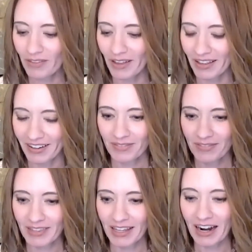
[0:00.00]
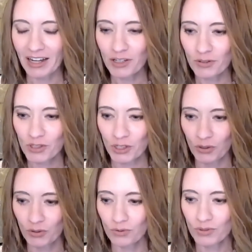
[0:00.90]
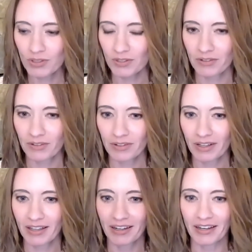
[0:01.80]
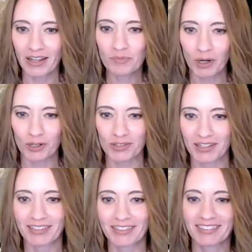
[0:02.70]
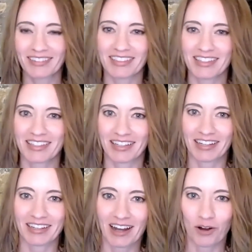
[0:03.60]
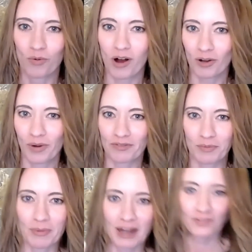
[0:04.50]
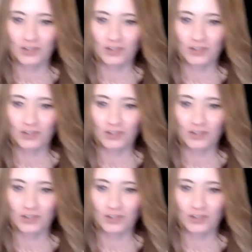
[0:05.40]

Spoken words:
that I used to use in an in-person. Let's see, I'll walk away from the mic for